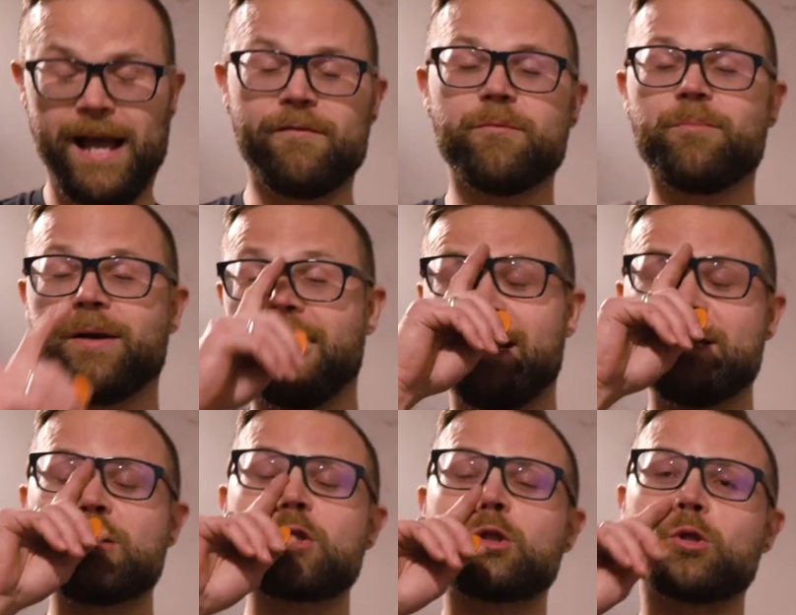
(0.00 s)
haven't played in
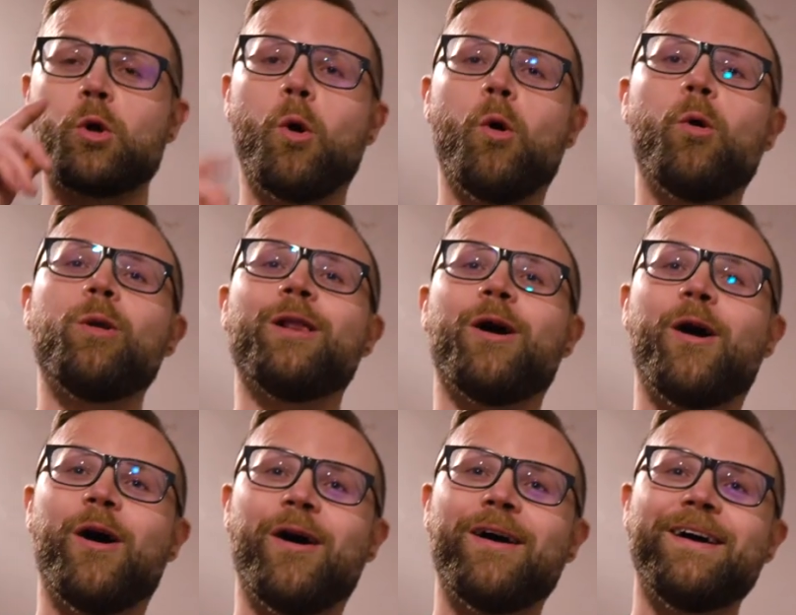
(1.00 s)
so
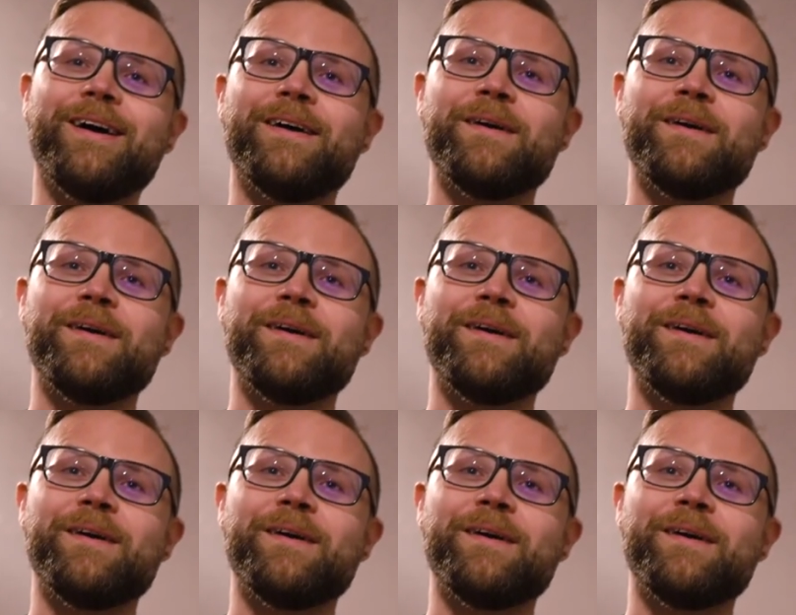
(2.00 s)
long.